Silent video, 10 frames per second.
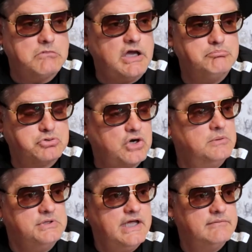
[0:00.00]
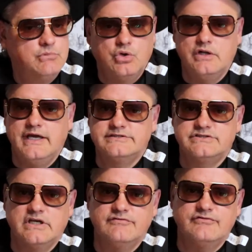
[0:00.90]
I probably have more of that
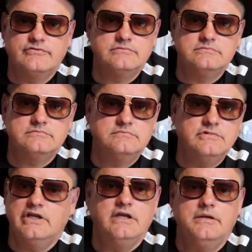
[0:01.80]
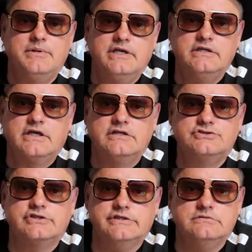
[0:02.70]
stuff than anybody in the
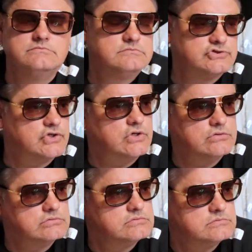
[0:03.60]
country. So,